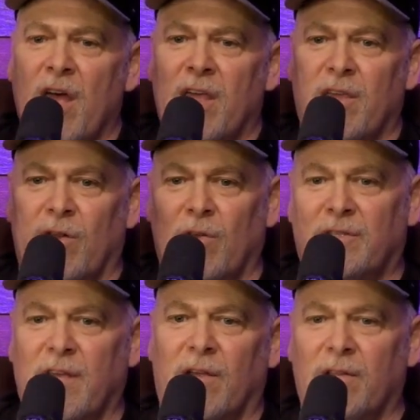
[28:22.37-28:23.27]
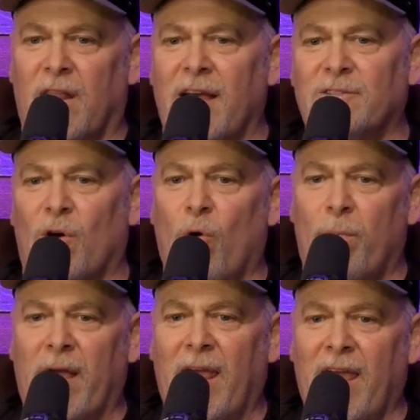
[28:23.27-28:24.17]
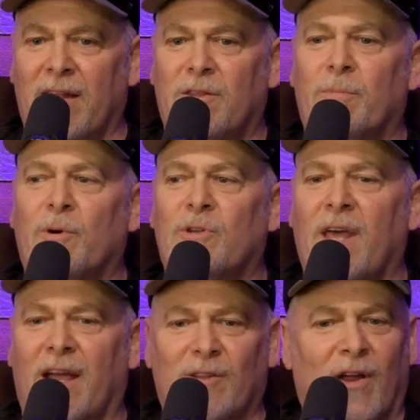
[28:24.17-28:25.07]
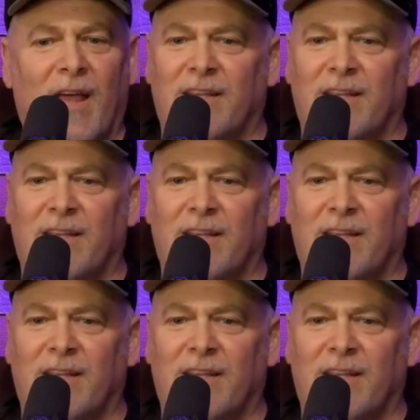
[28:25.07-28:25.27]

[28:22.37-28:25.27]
You know, you say, Liza, hold my hand to protect her.